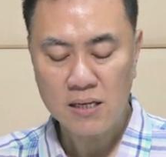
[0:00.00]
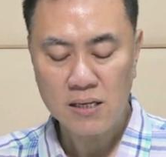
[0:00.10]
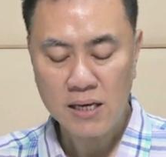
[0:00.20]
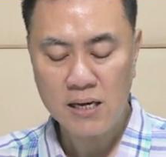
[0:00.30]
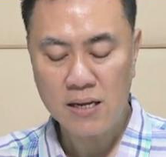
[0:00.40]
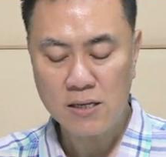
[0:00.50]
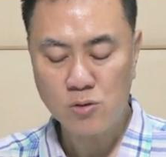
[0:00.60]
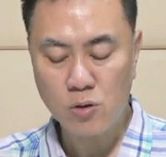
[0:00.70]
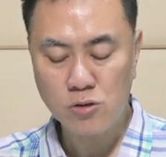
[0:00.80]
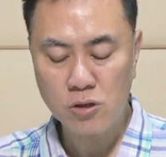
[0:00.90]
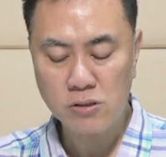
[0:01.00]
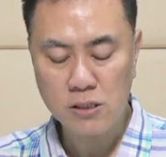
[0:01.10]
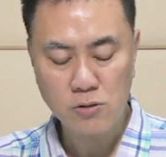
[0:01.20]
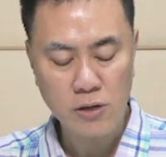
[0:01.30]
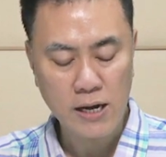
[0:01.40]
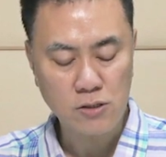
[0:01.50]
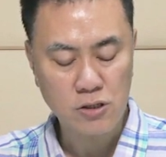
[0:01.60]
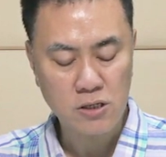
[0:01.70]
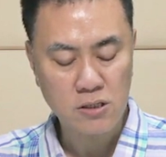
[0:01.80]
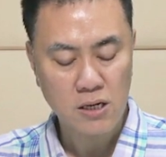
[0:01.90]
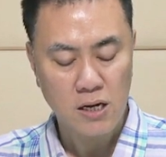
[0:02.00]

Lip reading: in a social situation,